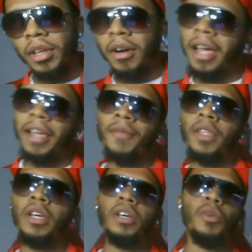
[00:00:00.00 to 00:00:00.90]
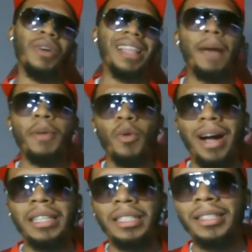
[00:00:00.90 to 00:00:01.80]
All right. Will I be
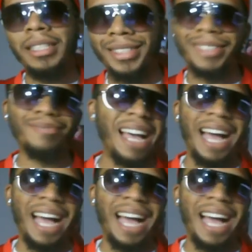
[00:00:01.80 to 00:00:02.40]
watching this?